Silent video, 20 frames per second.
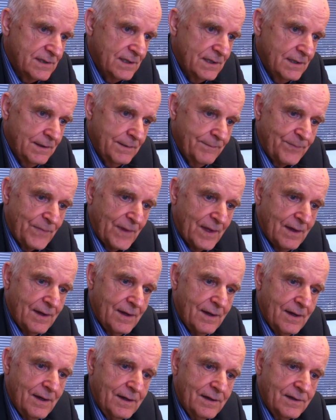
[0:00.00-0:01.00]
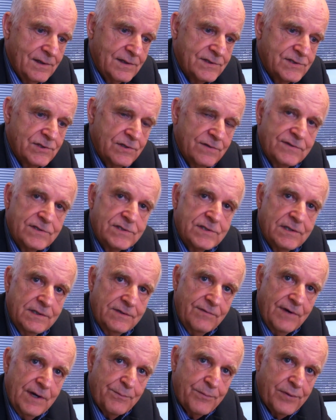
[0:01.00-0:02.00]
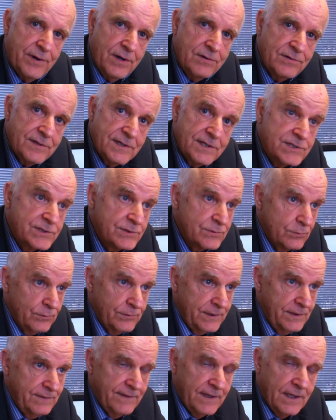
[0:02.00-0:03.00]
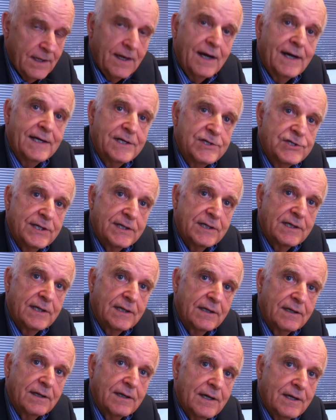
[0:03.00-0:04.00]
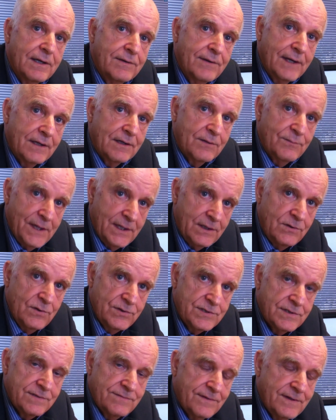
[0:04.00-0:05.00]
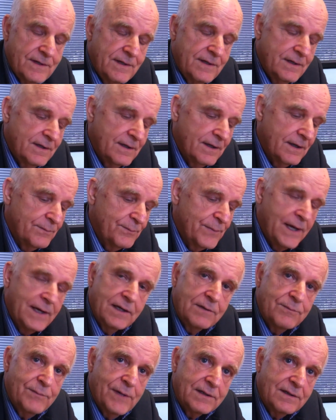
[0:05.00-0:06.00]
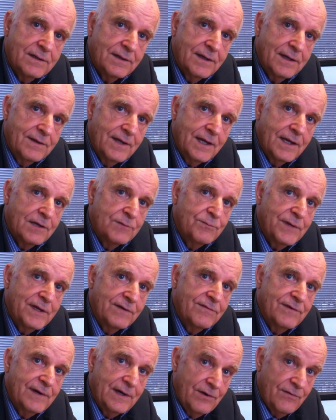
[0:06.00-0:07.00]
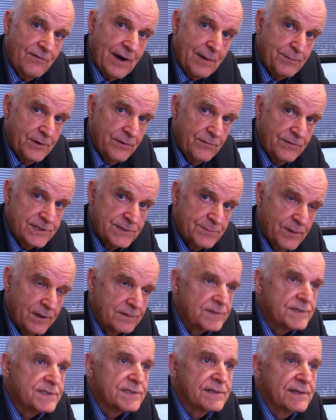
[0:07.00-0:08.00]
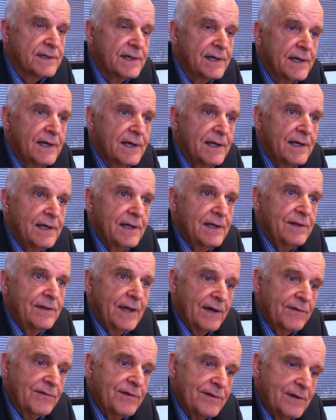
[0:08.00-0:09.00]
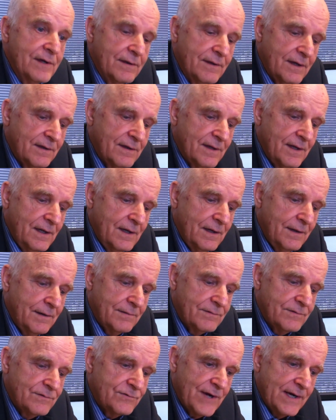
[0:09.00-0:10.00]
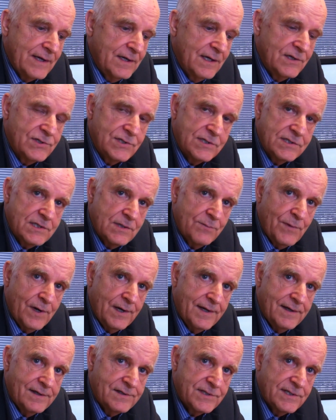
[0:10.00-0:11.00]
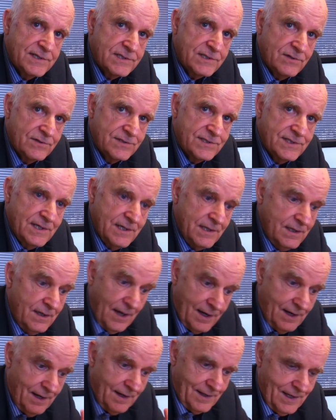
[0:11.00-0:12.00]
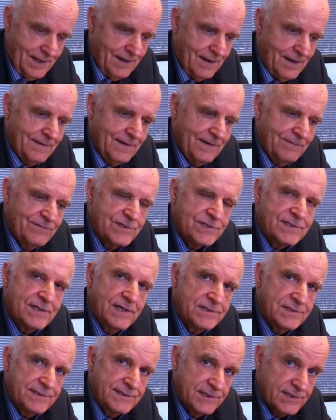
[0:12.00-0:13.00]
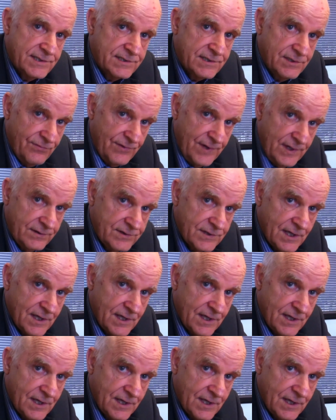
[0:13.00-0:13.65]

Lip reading: a service delivery protest or even a hijacking, they can make use of the panic button and there can be a very rapid response. The other thing that the tracking system allows us to see, and again I emphasize this is in real